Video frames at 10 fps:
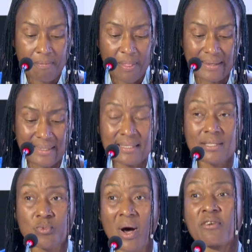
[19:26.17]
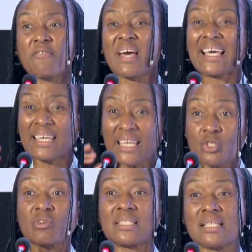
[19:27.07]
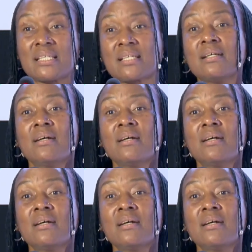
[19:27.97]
And this is one of the key strategic